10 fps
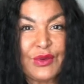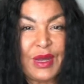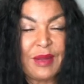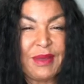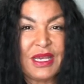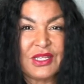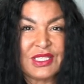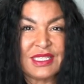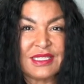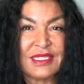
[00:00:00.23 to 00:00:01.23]
want to be
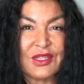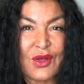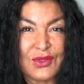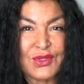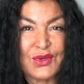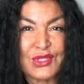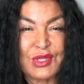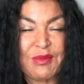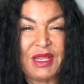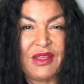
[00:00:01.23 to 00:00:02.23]
consistent on
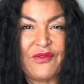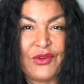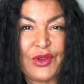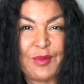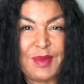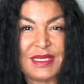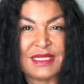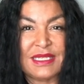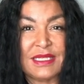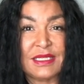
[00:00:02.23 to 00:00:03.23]
social media for your
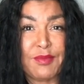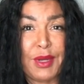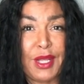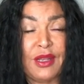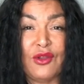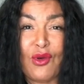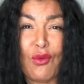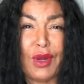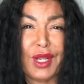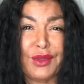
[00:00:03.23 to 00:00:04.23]
business, but you don't
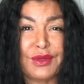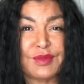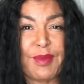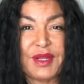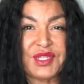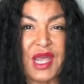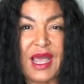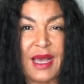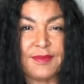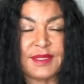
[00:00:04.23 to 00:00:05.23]
want to use a bunch of
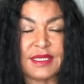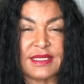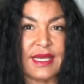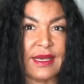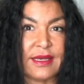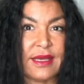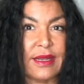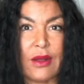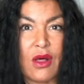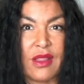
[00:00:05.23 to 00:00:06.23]
apps and tech
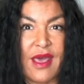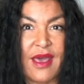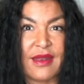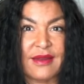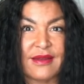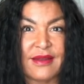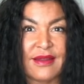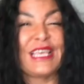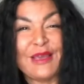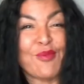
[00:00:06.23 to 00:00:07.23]
and all that,
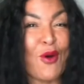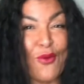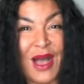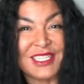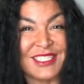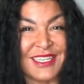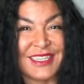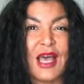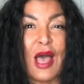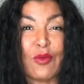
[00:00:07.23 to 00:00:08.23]
keep on watching.
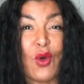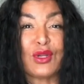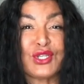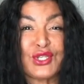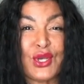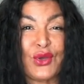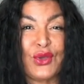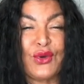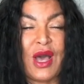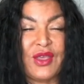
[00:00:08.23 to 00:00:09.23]
I'm going to show
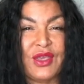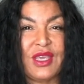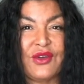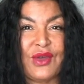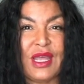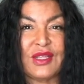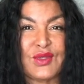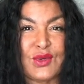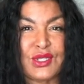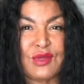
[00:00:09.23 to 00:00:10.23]
you how you can create a
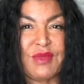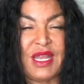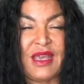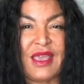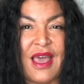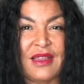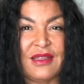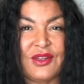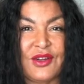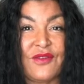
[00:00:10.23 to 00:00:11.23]
social media
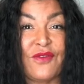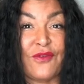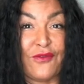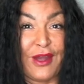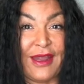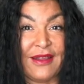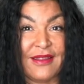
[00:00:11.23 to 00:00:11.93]
calendar for free.